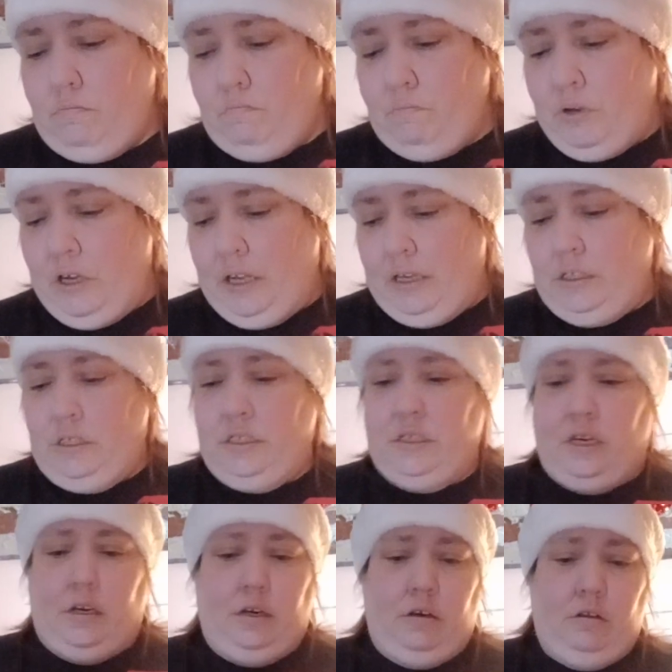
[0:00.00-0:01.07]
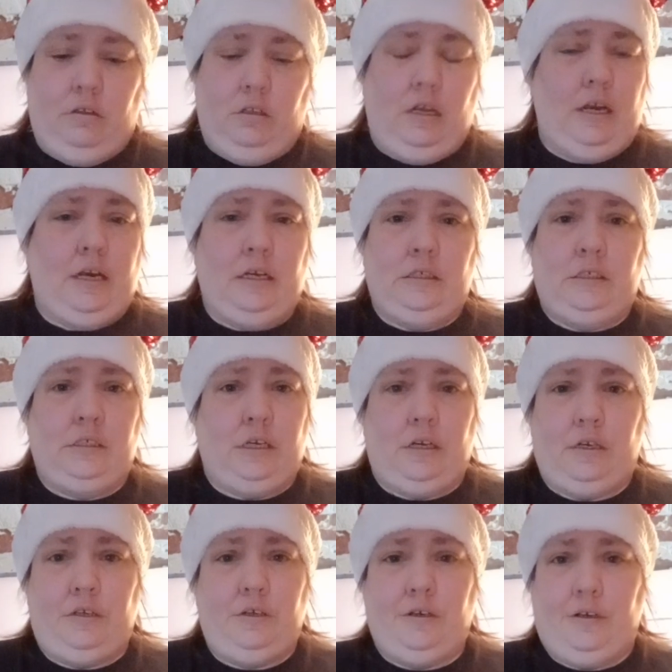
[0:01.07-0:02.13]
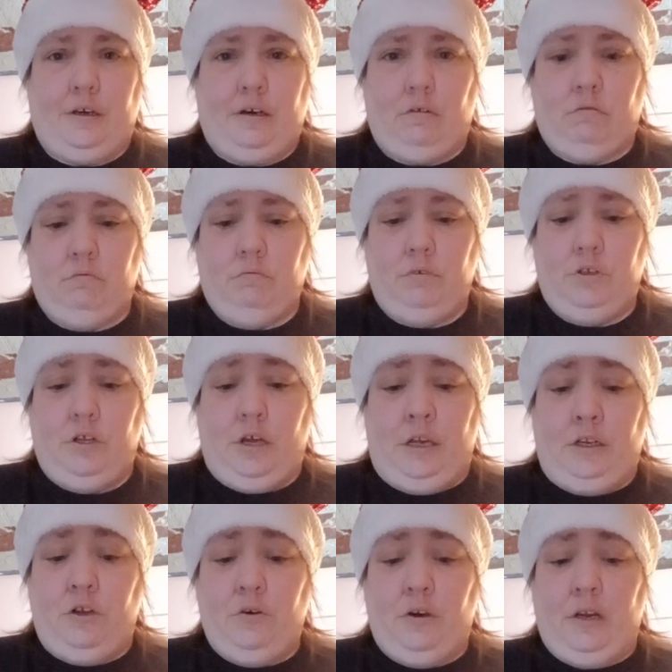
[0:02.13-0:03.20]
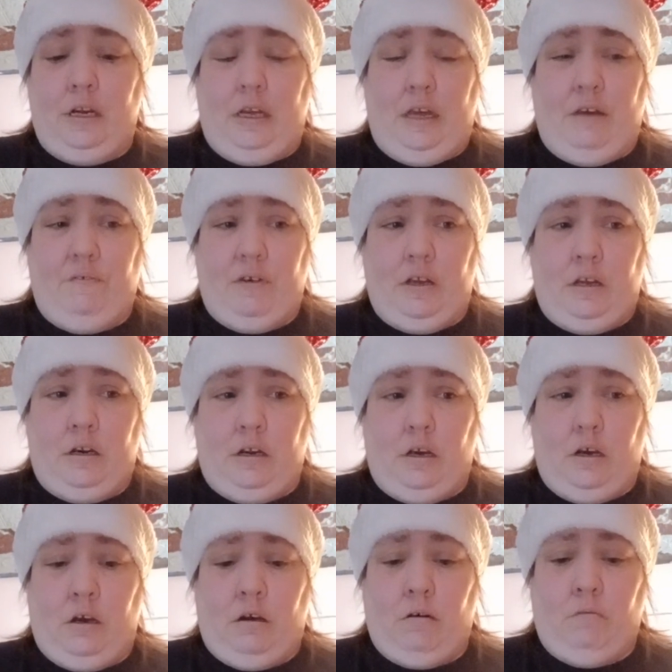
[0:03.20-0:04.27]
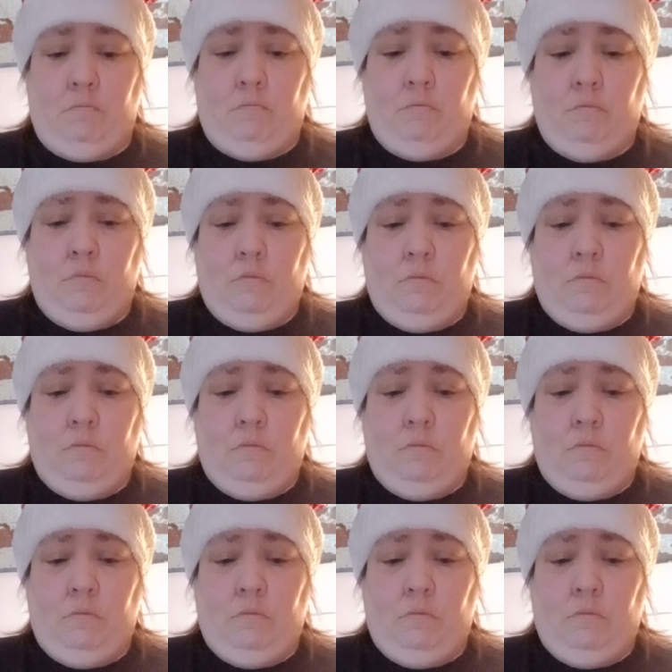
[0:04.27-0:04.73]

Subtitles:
But, like I said, you know, and you can even,